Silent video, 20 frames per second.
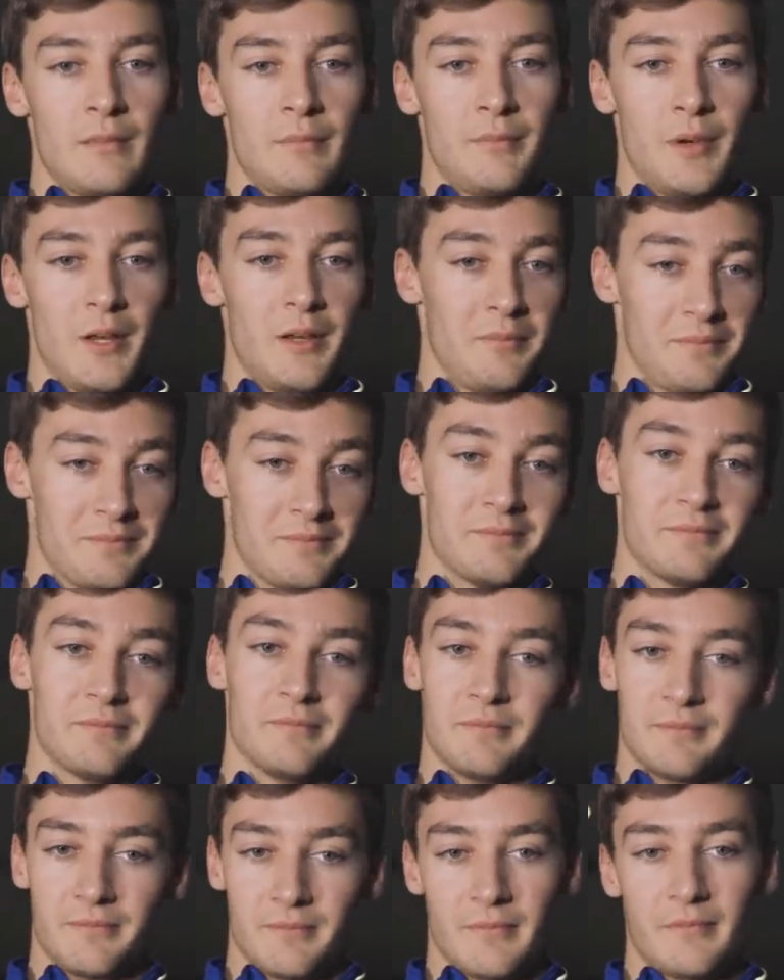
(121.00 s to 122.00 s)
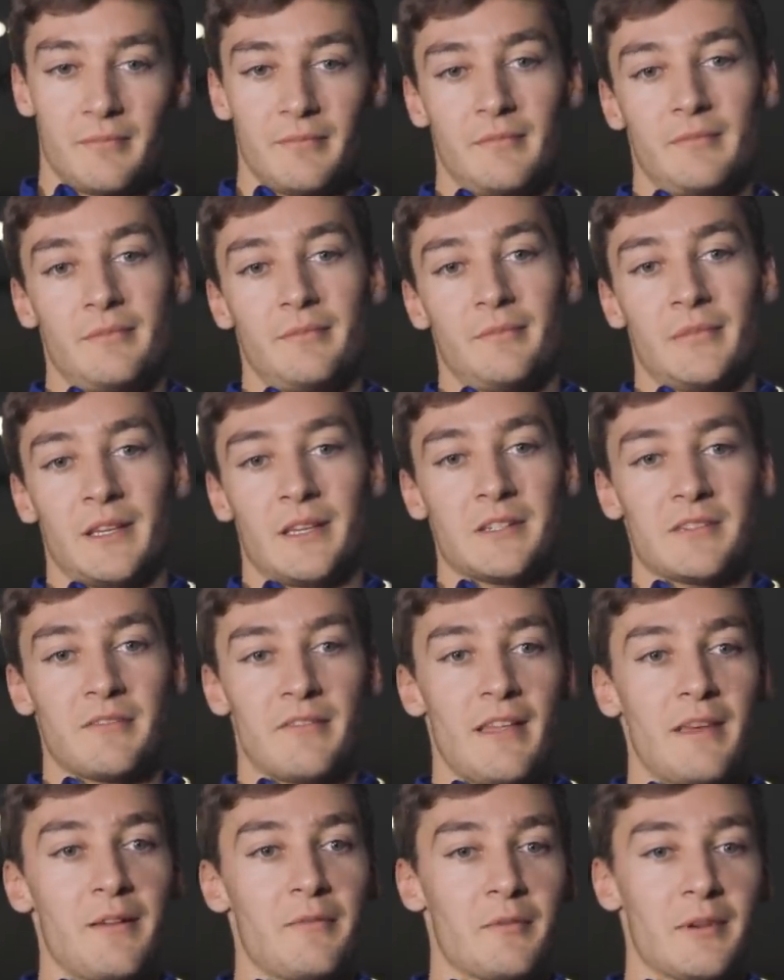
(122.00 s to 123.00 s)
But because of
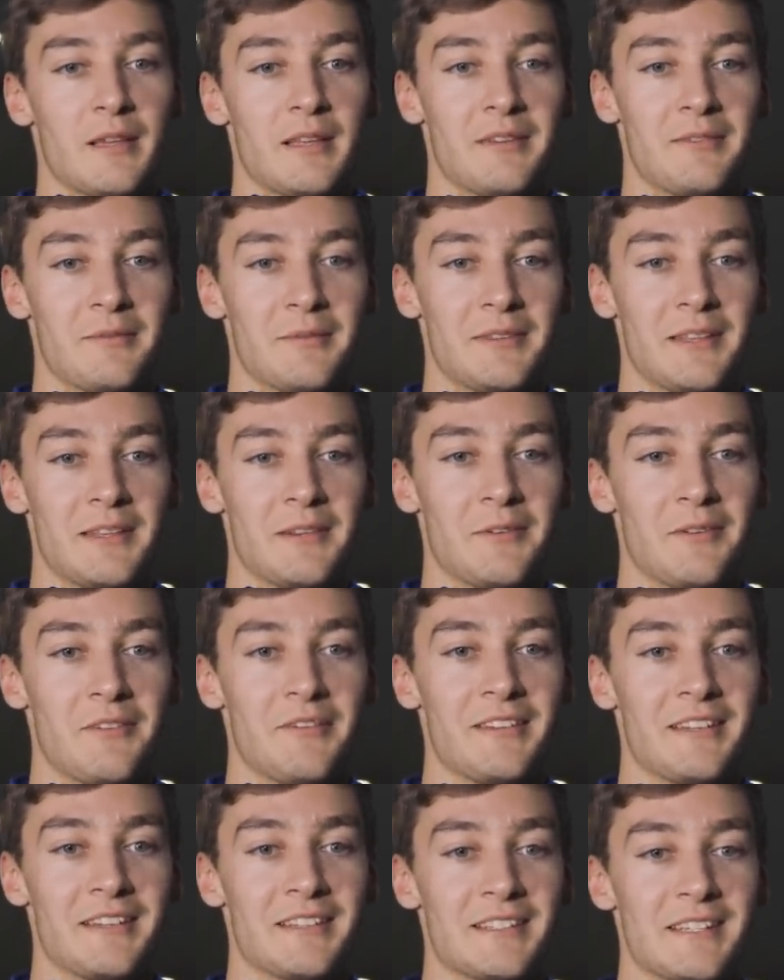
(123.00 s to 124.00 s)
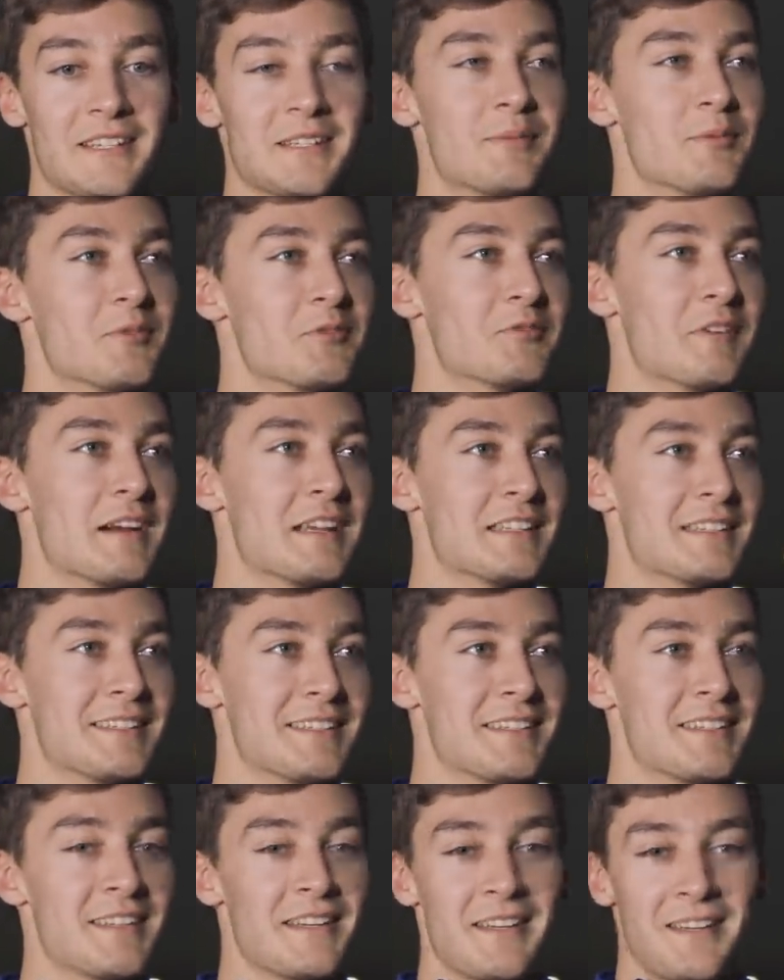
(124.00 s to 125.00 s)
that, we did all of these esports
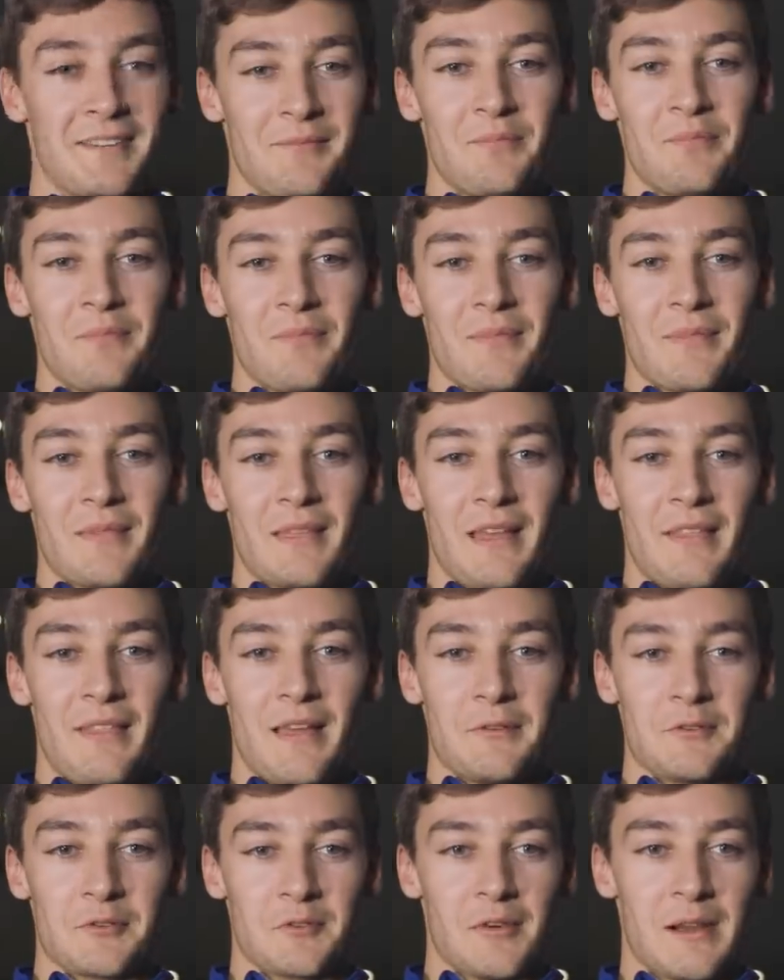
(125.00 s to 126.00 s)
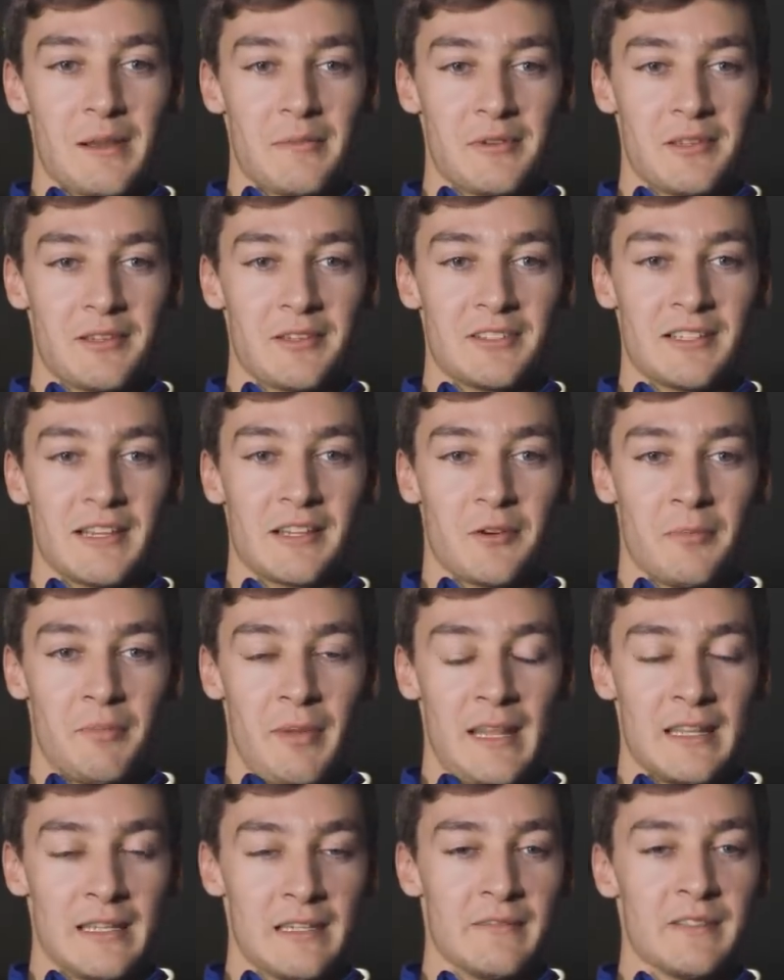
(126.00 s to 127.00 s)
races, and that was great because that
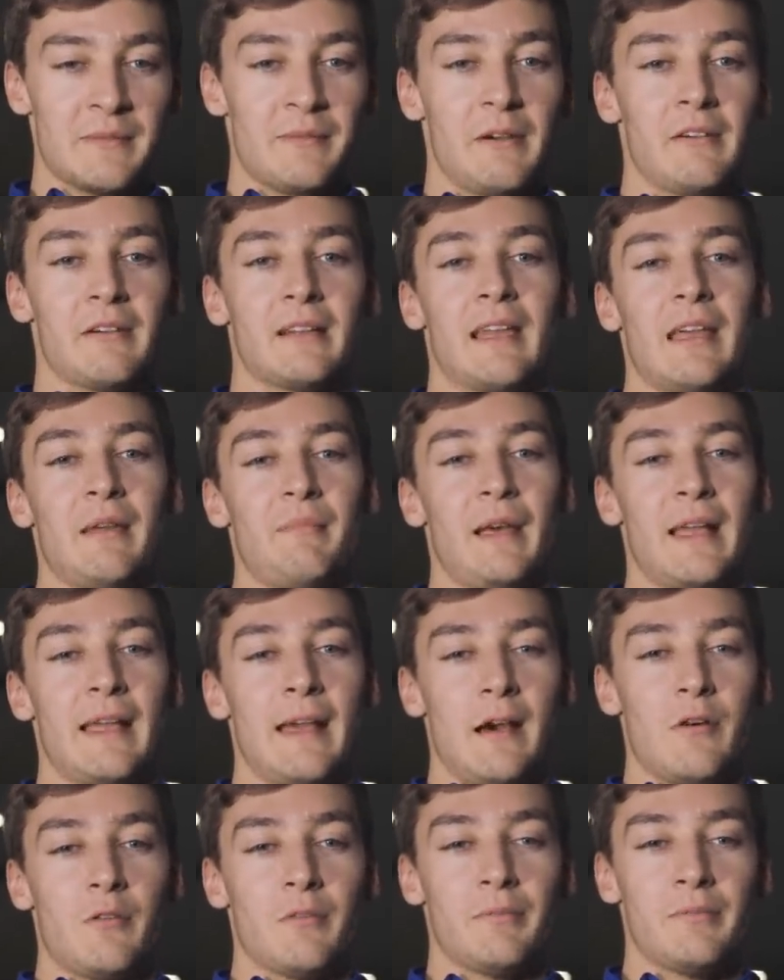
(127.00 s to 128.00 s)
competitive spirit came back out.